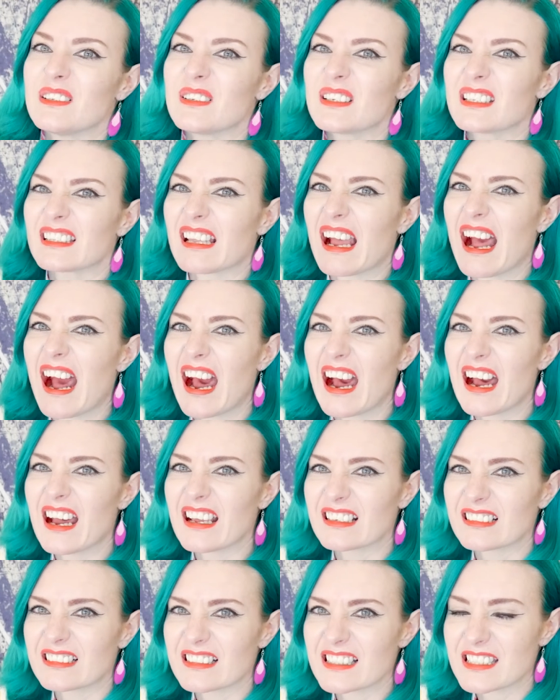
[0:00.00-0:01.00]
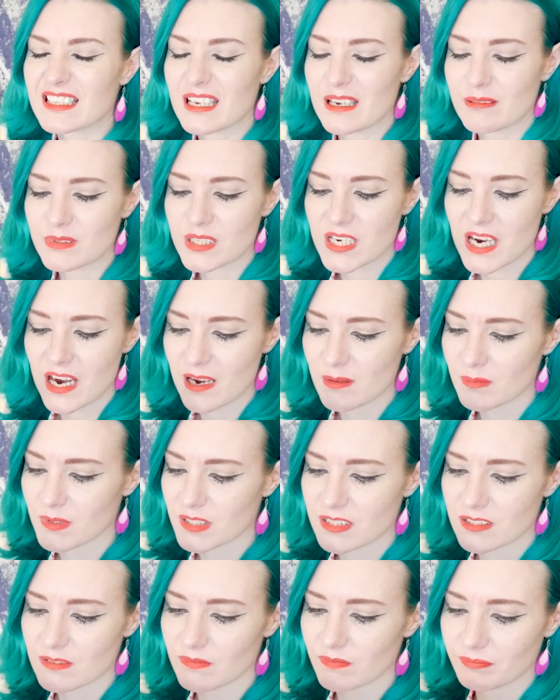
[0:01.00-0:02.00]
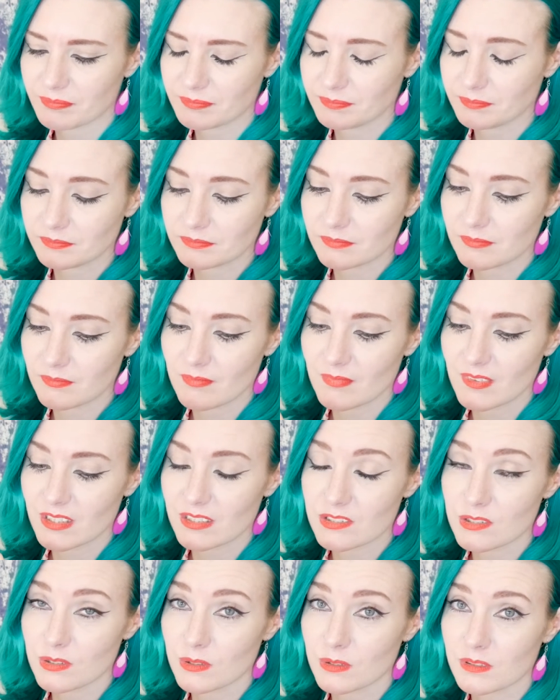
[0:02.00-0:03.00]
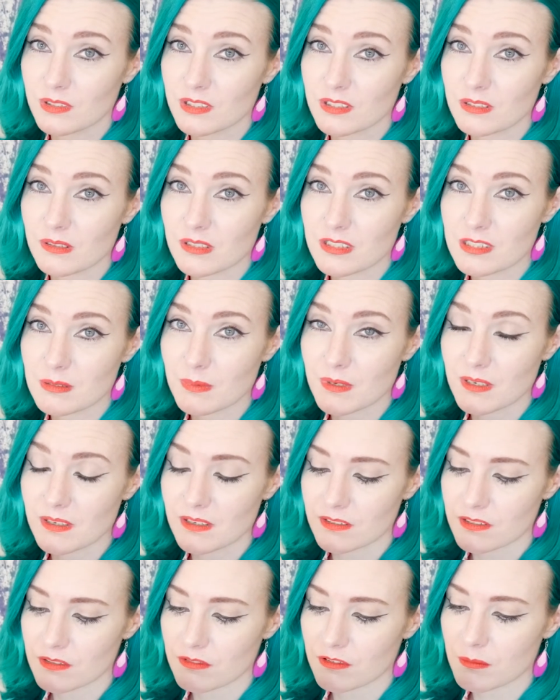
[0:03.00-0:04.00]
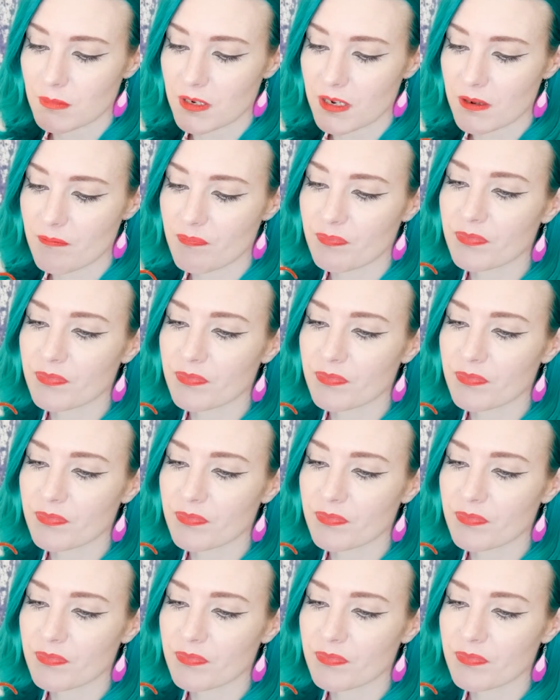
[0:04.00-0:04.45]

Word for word: you get the hot at the same time. It's totally new experience for me.